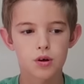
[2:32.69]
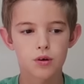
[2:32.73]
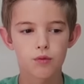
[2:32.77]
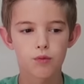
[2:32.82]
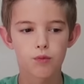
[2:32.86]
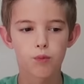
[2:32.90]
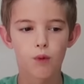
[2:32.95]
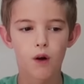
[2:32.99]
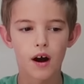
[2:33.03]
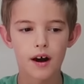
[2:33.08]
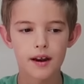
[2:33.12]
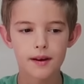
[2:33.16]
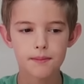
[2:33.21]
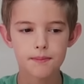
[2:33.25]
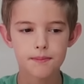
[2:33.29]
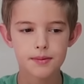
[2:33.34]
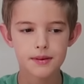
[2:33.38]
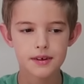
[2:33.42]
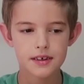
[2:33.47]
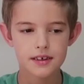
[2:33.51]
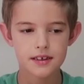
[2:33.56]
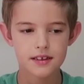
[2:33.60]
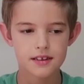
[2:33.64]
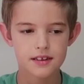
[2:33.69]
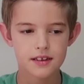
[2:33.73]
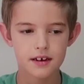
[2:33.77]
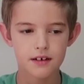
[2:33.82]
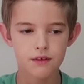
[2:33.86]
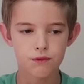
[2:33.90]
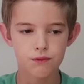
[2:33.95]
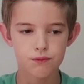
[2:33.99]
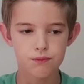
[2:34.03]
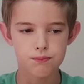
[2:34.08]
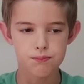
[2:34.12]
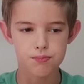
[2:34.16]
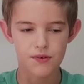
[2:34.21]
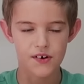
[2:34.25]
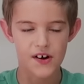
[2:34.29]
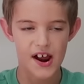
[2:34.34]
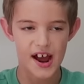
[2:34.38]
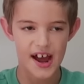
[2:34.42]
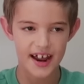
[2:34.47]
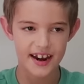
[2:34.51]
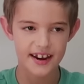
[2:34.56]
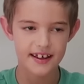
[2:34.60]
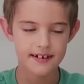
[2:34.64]
put one piece of
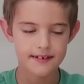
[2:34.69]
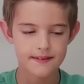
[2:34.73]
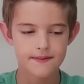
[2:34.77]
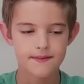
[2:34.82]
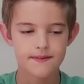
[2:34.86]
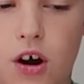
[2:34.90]
bread